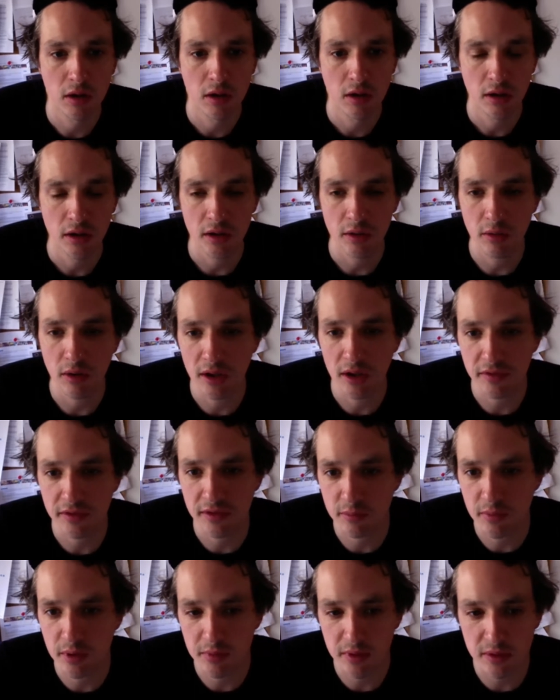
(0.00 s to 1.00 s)
You know what? I think
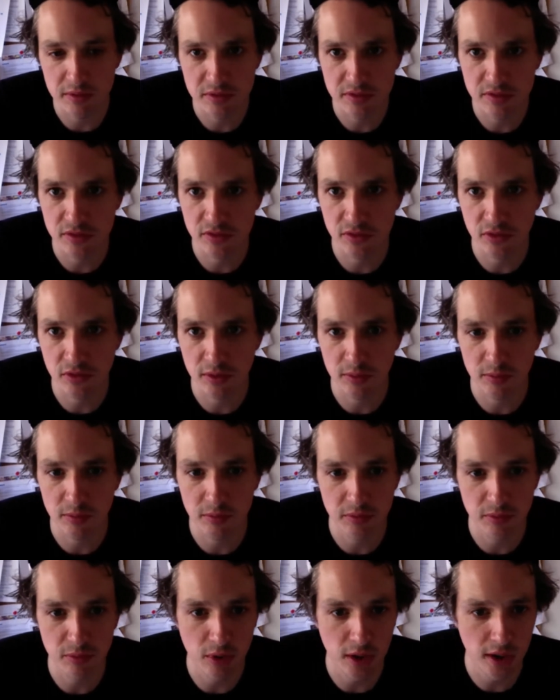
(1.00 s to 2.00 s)
maybe I was drawing with
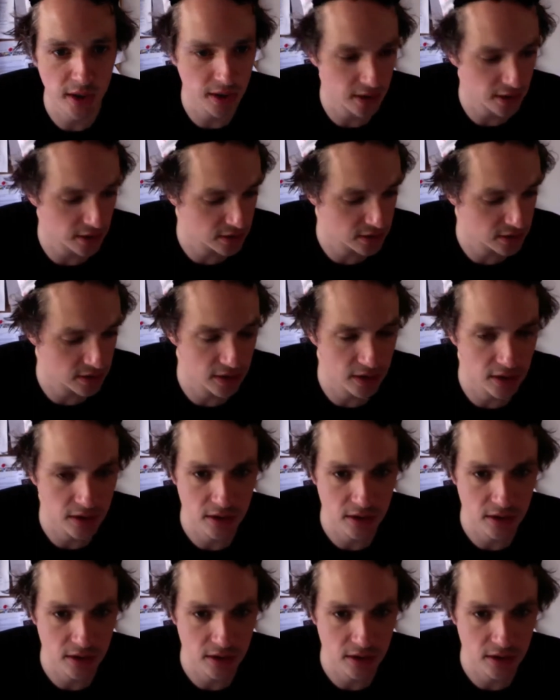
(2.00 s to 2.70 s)
white actually.